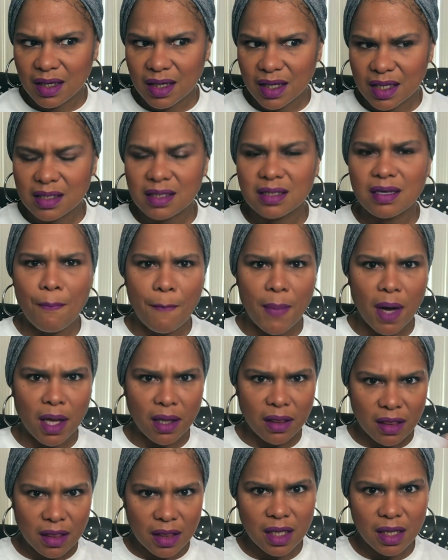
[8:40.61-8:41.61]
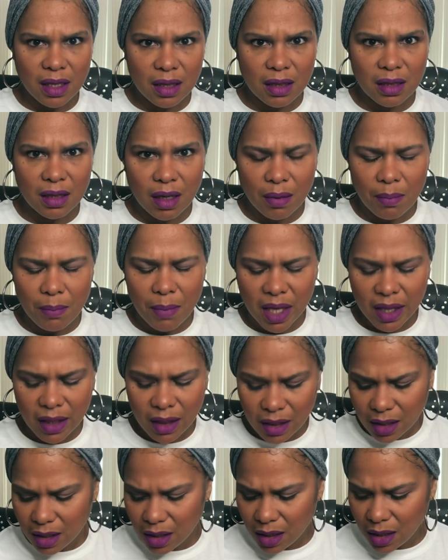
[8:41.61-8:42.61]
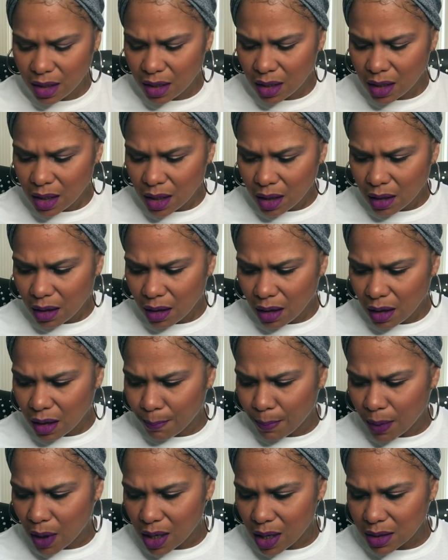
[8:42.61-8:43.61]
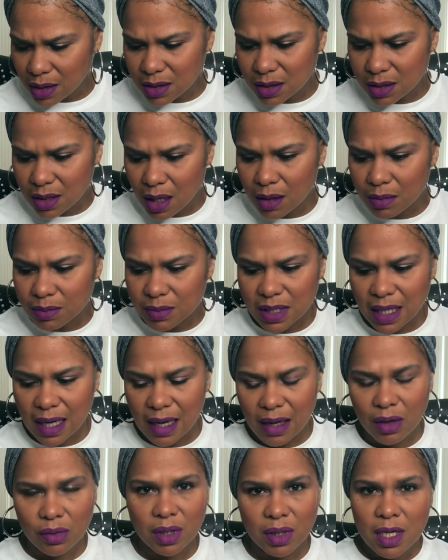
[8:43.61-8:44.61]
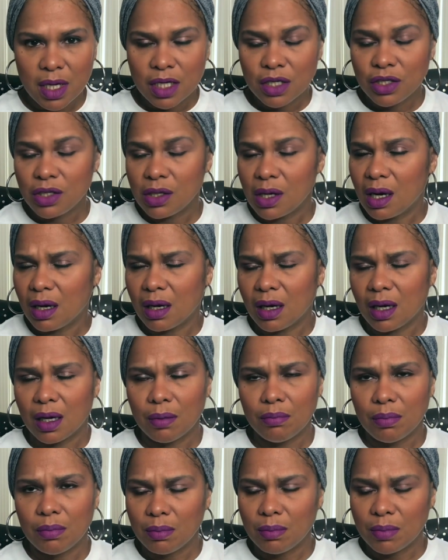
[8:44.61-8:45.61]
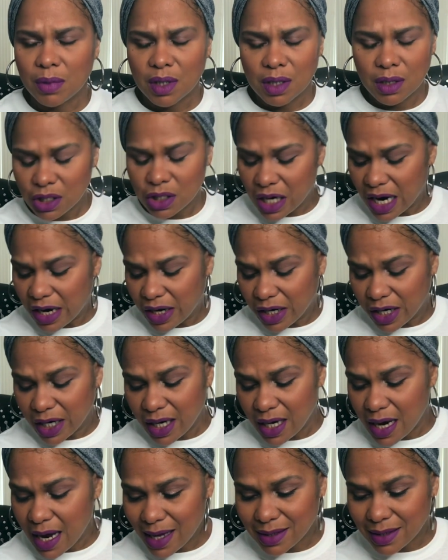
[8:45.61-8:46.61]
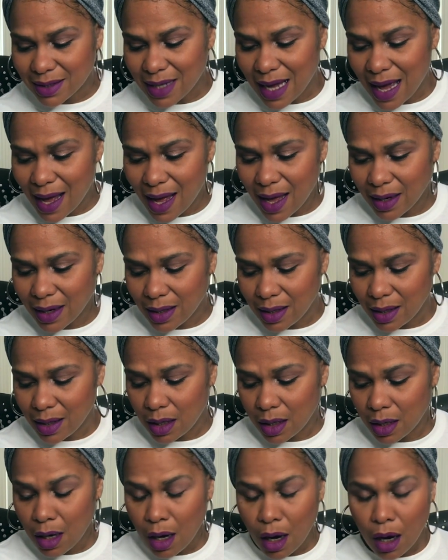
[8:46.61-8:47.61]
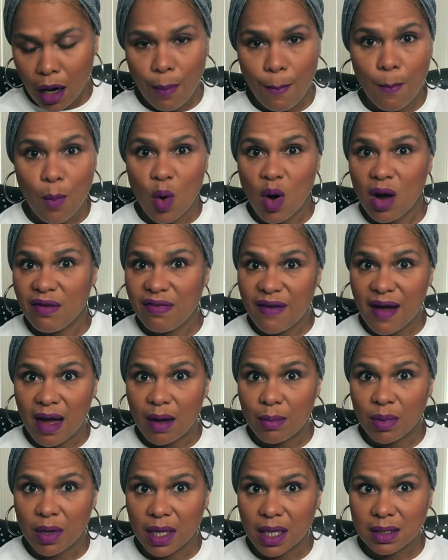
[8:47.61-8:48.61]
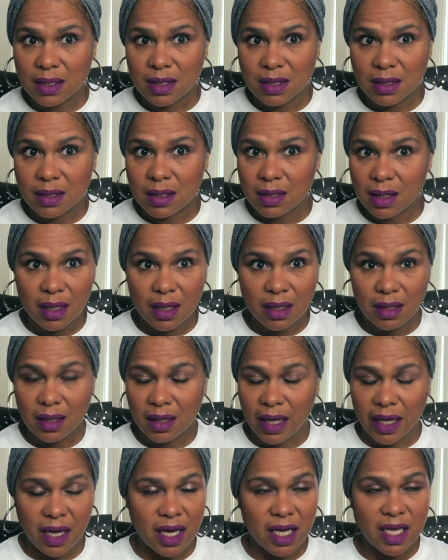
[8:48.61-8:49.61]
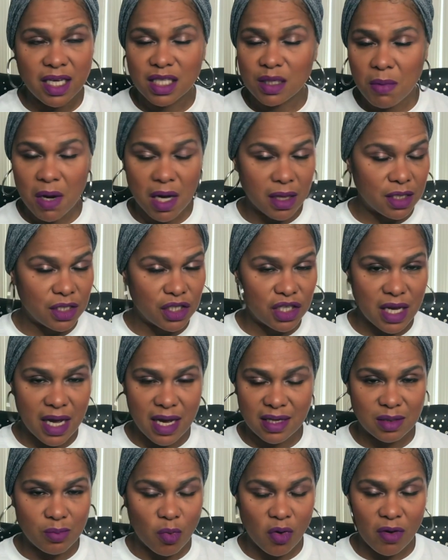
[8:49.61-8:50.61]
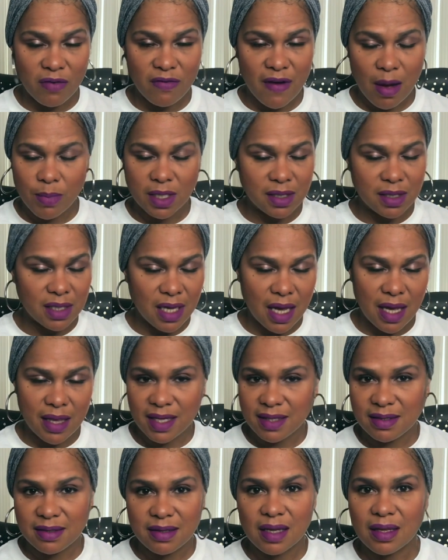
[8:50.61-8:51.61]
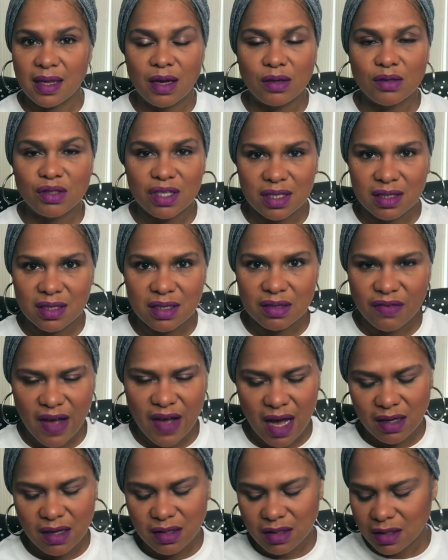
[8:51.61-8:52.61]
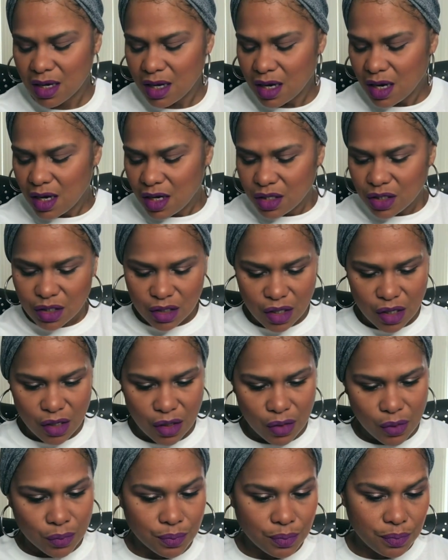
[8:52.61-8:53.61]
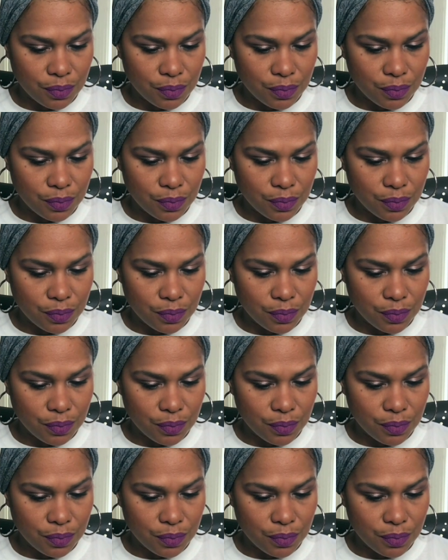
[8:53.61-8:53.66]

it's a monthly a monthly uh, box comes out. uh, Shari has added more fabrics, it, like each month she adds more fabrics, and they sell out just as fast. So